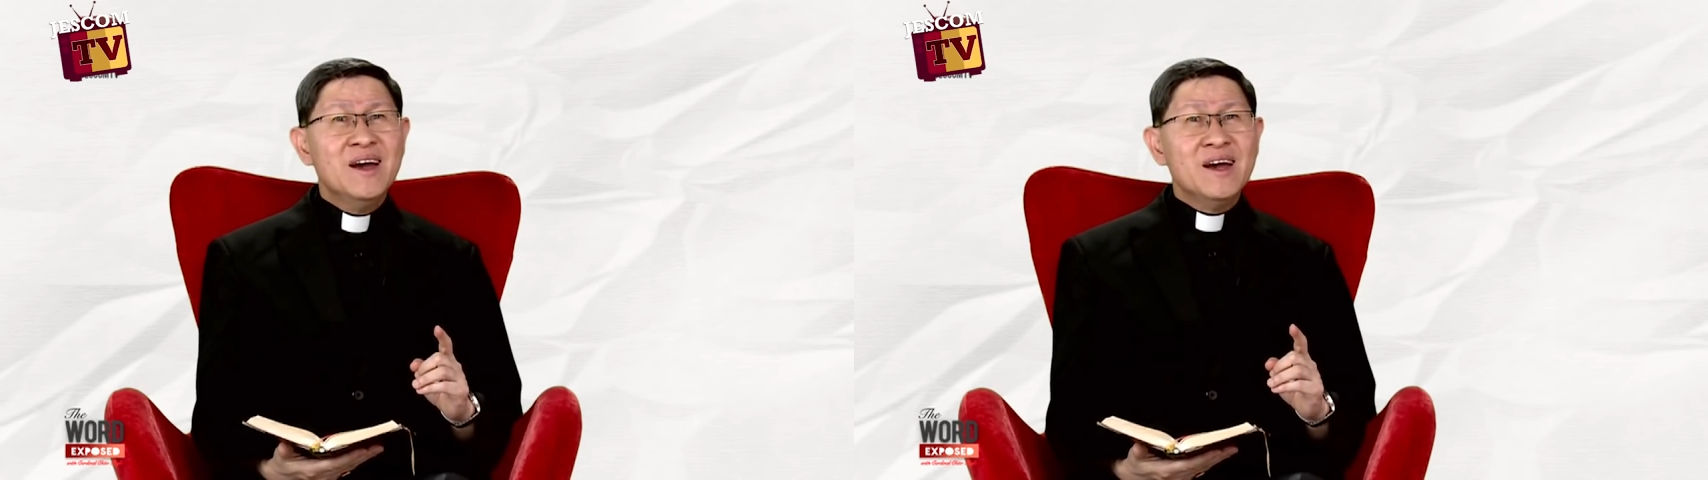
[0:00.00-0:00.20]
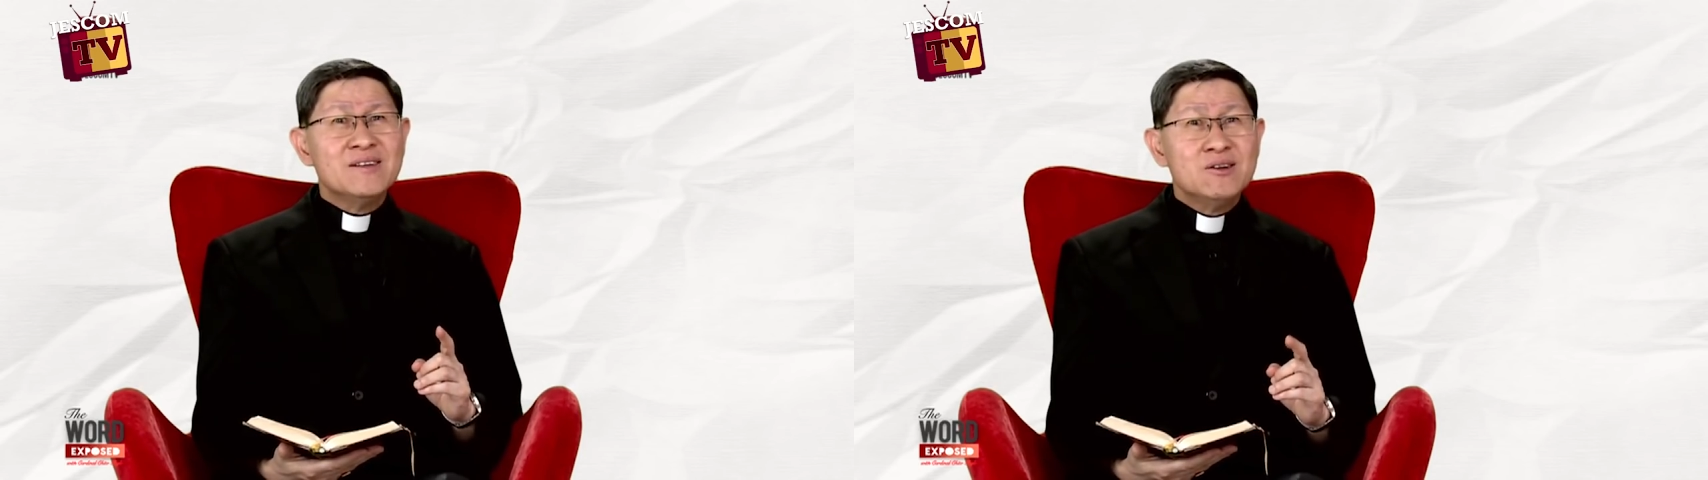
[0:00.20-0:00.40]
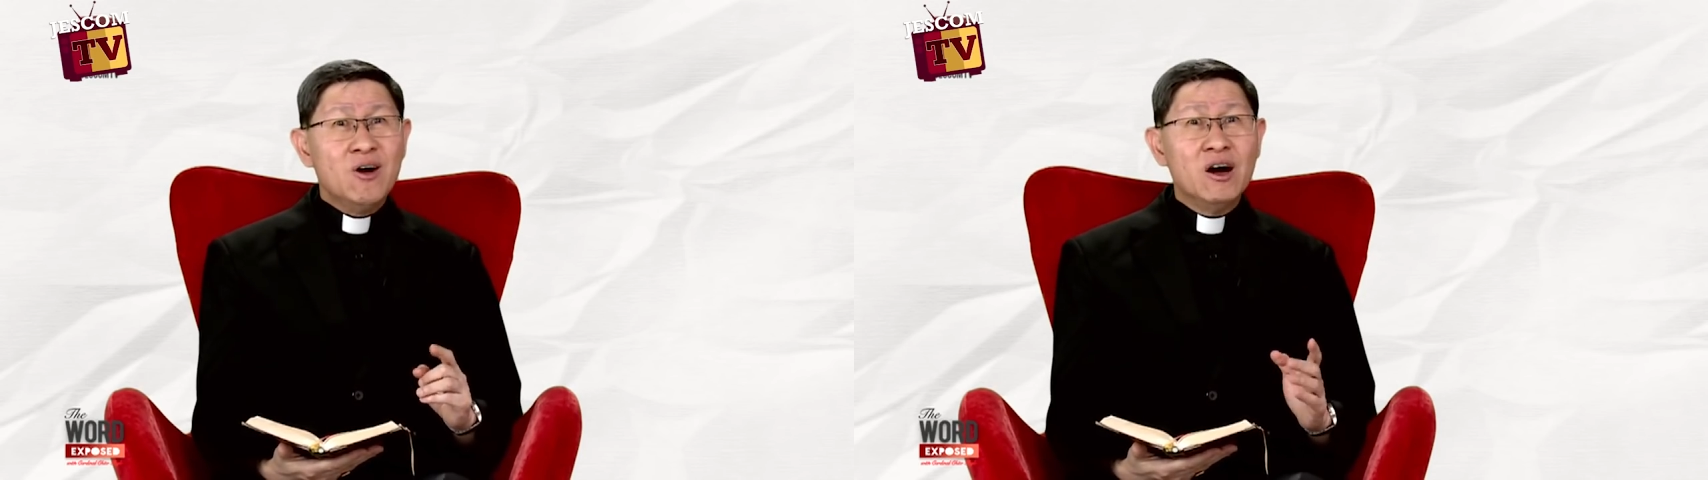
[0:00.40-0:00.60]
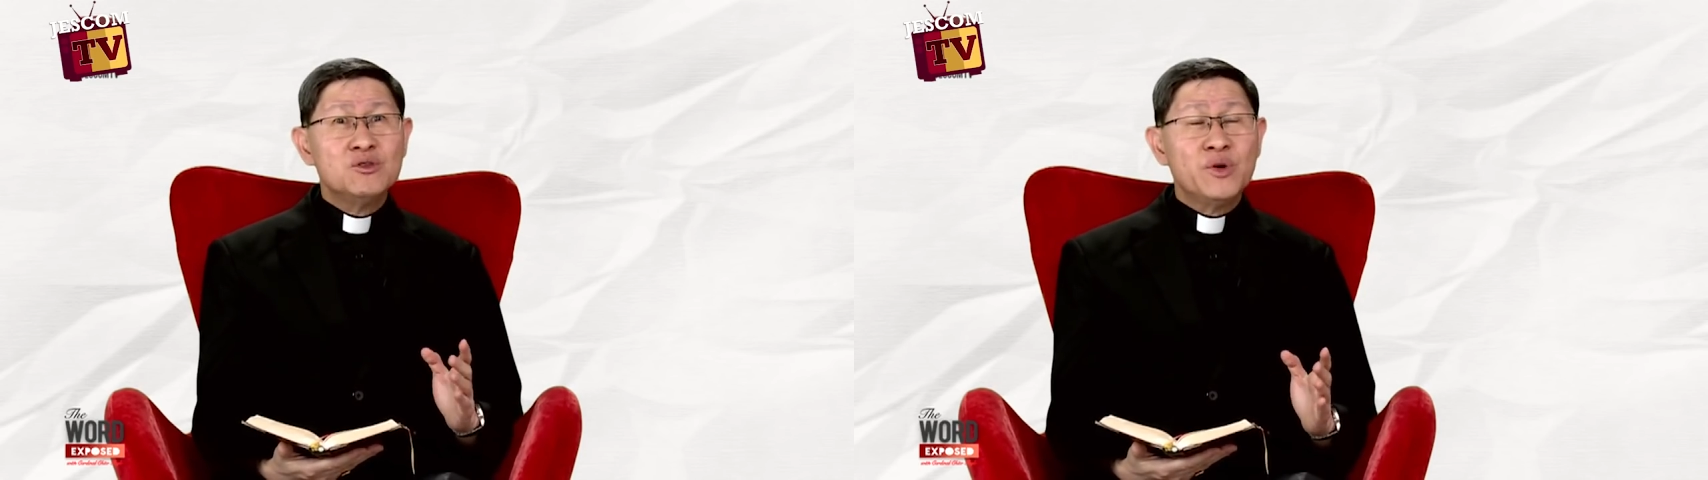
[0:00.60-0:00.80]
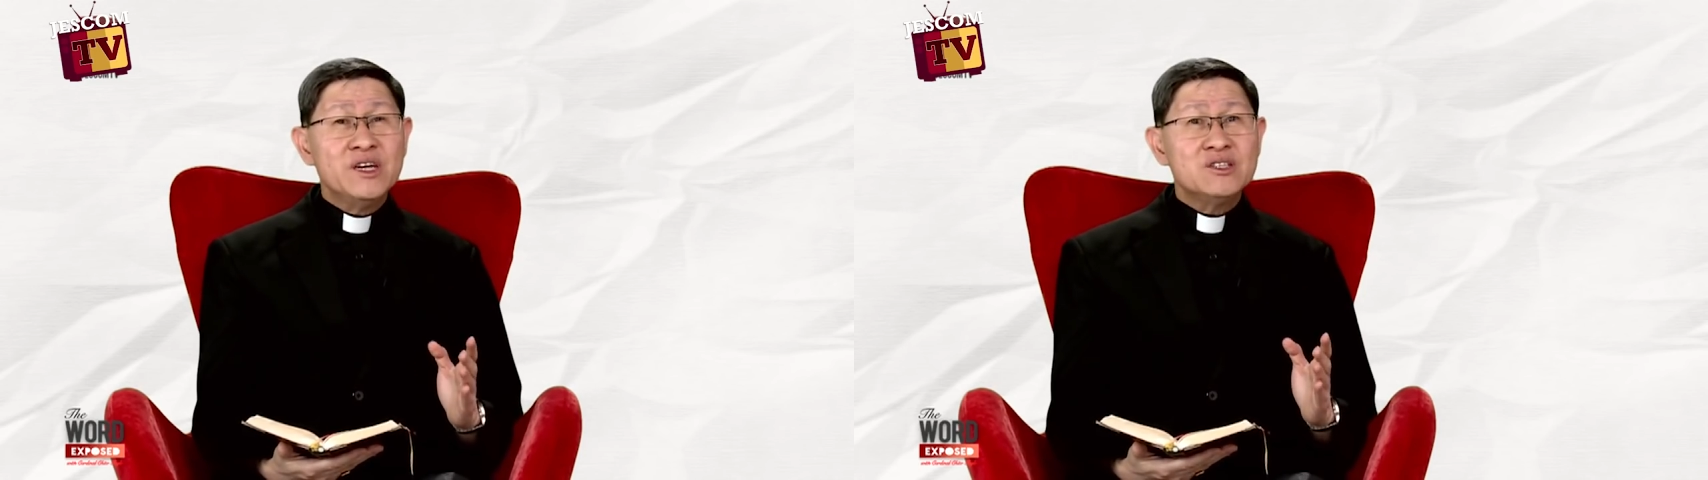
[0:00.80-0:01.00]
and
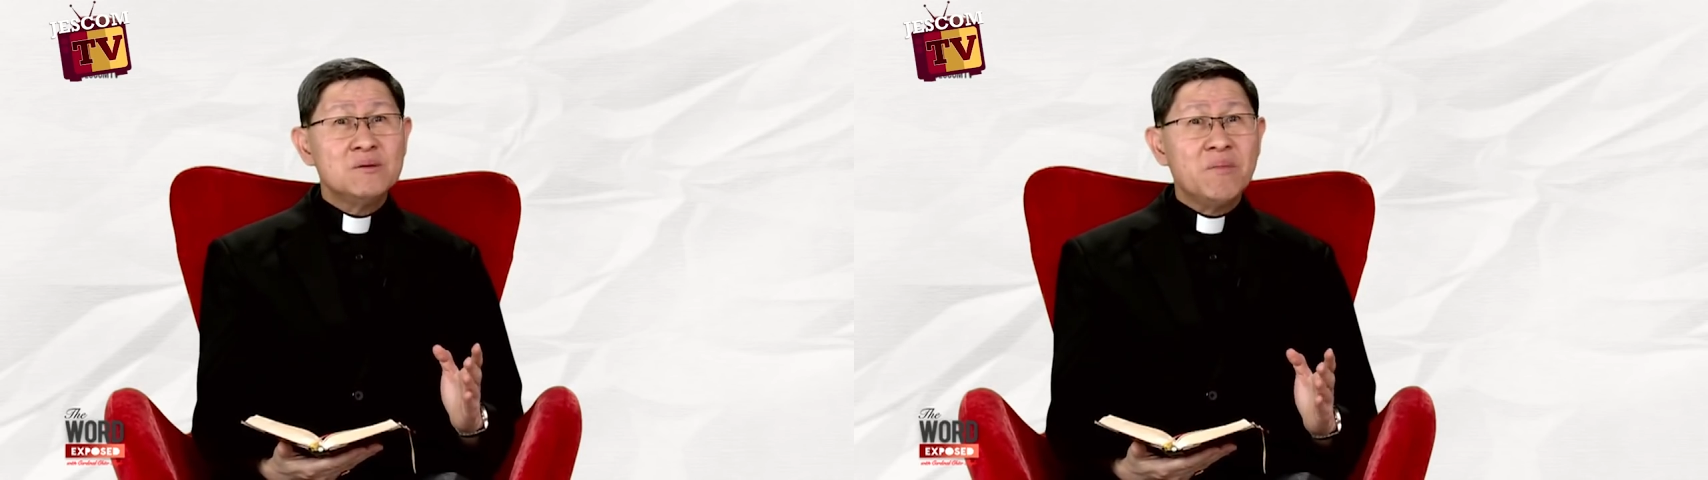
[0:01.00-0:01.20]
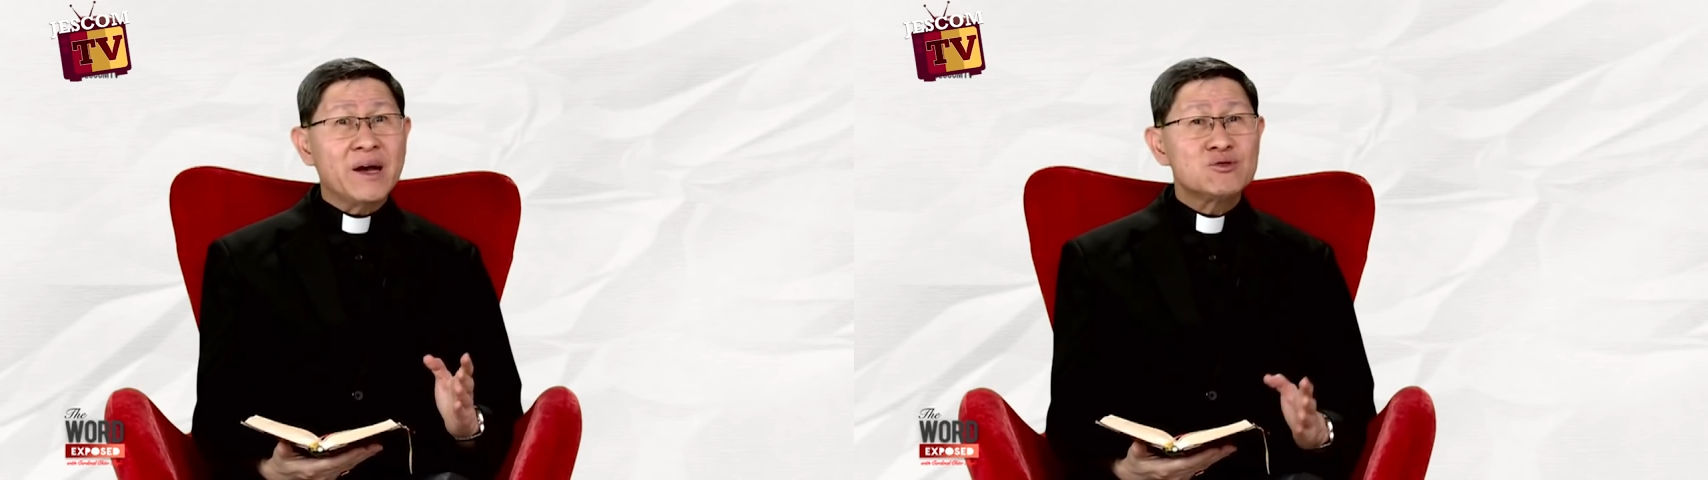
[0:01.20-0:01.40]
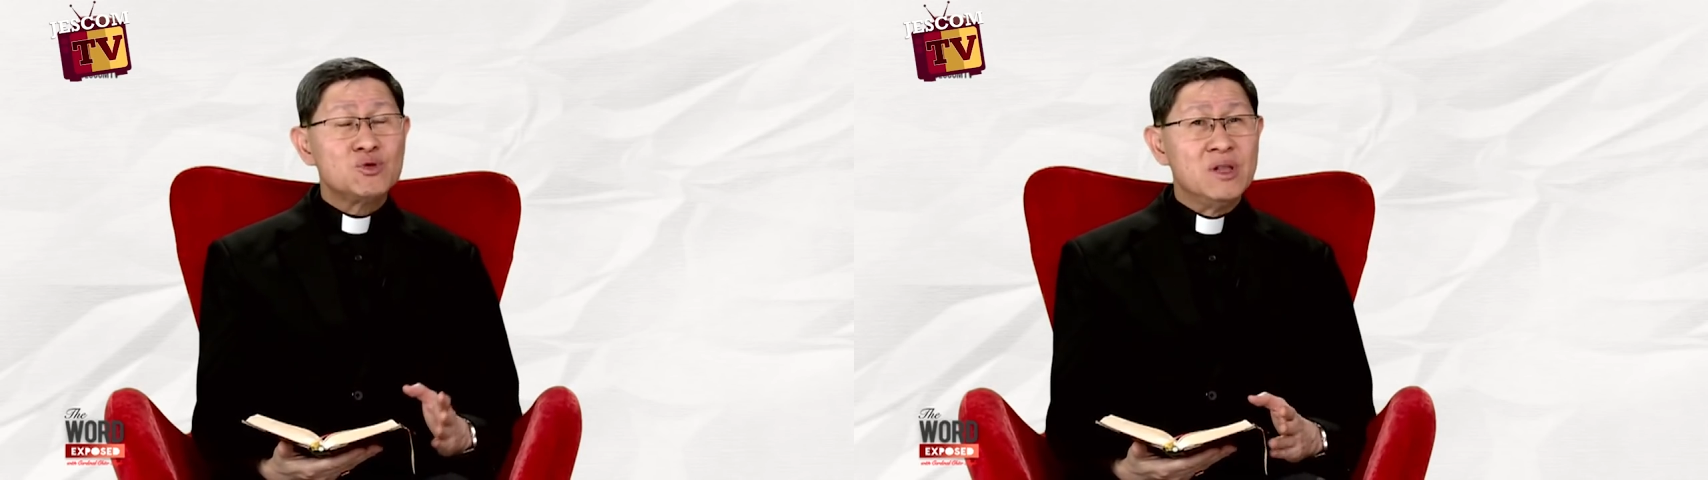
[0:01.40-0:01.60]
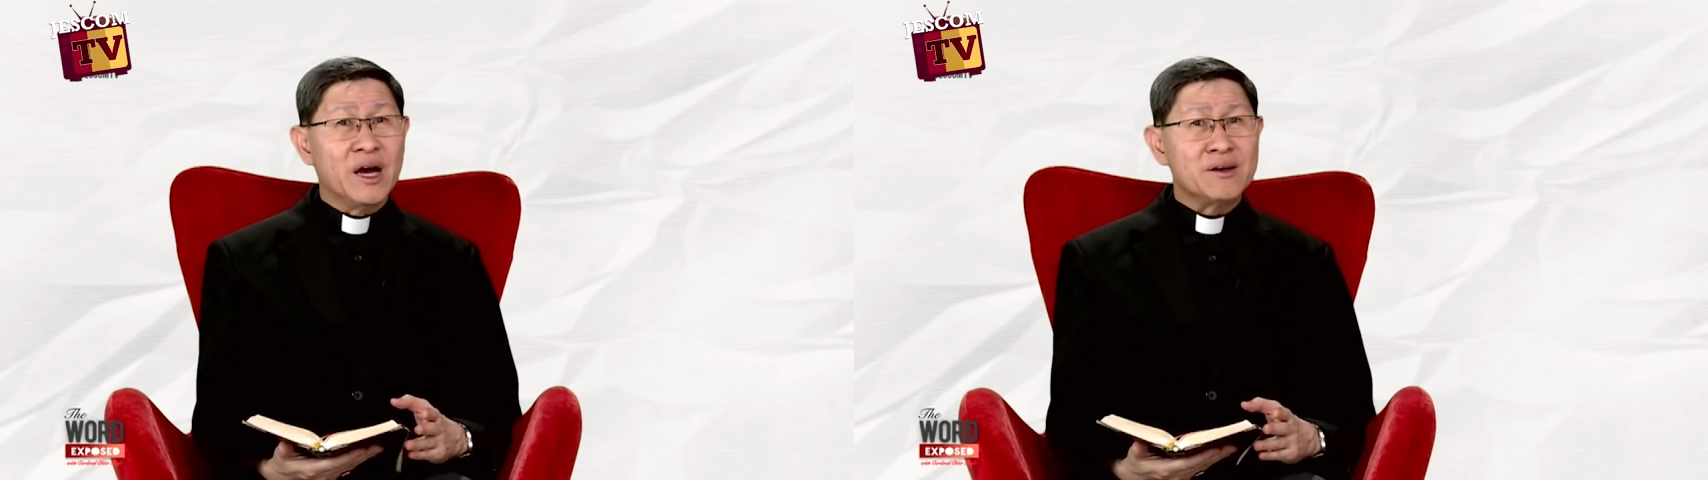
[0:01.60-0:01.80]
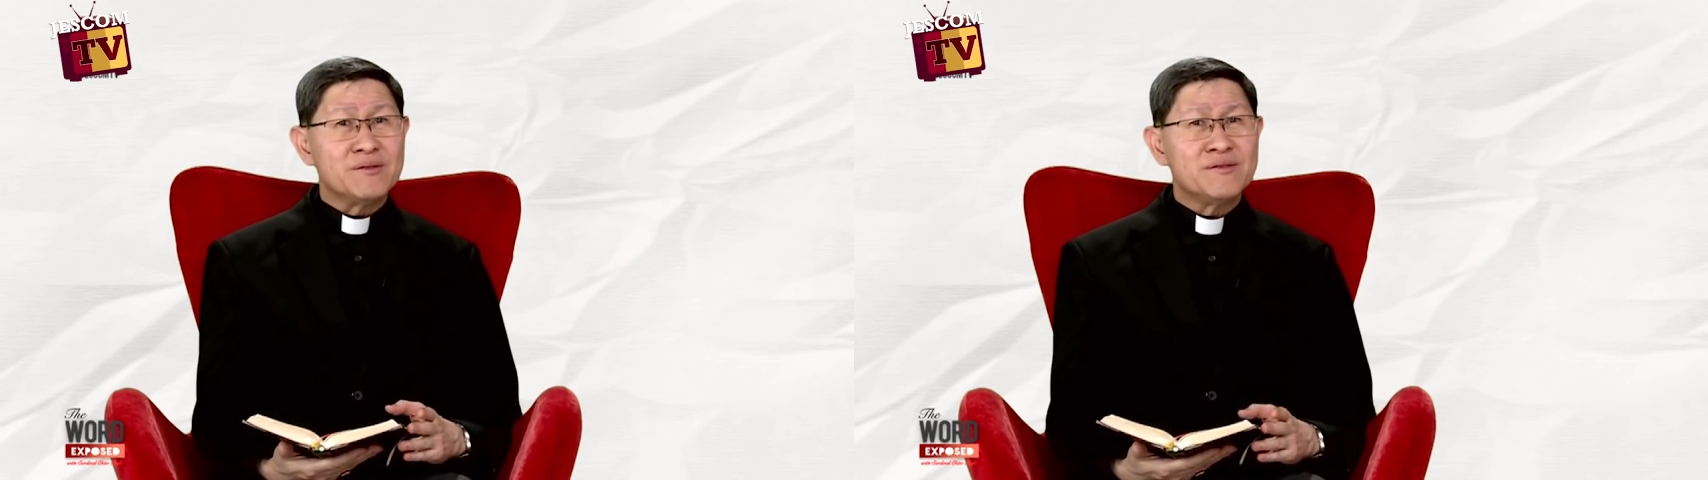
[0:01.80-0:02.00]
God raised him back to
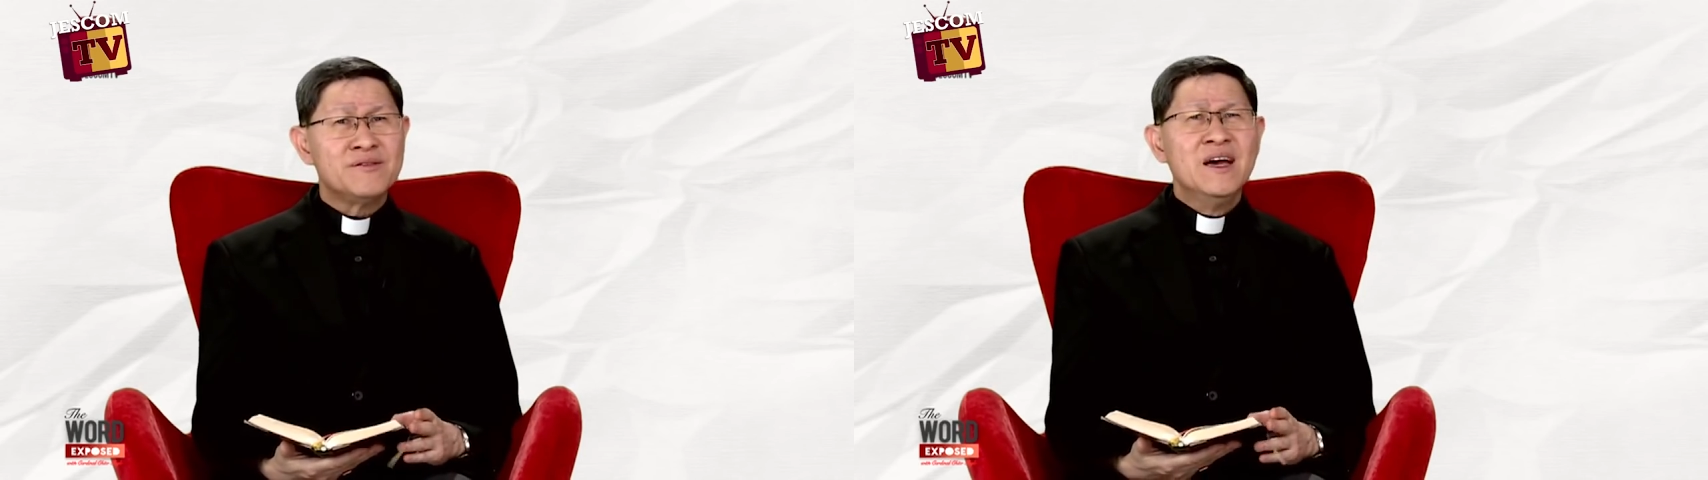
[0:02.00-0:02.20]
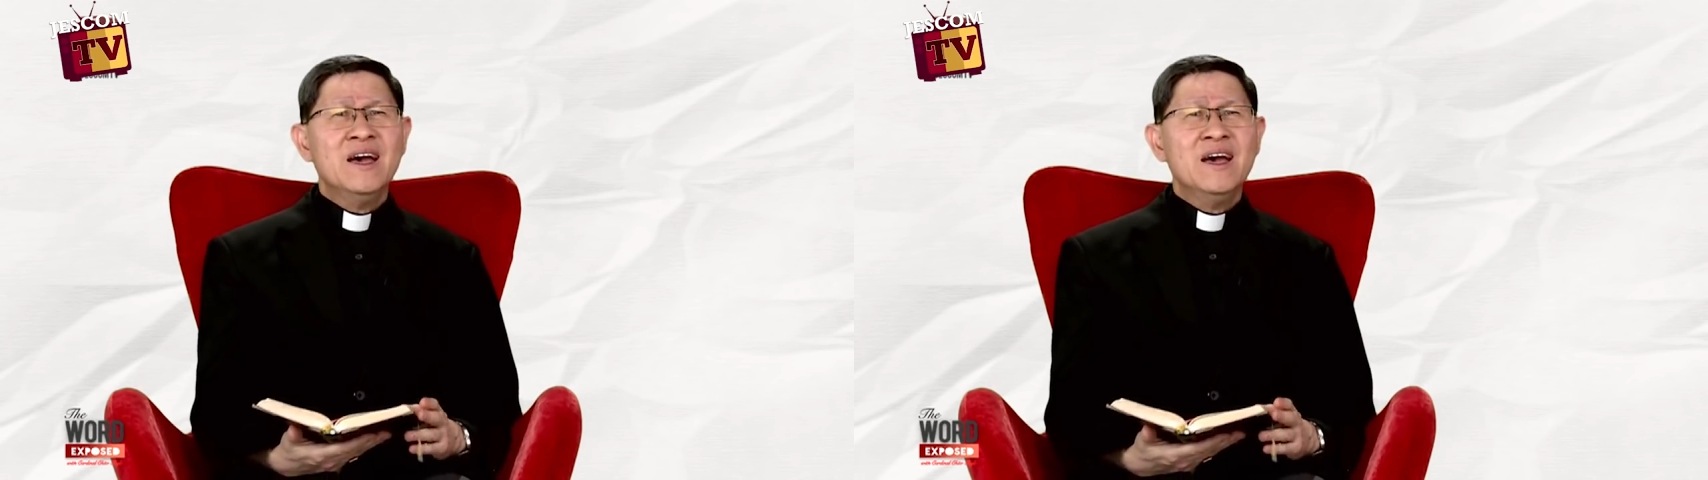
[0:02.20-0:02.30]
life.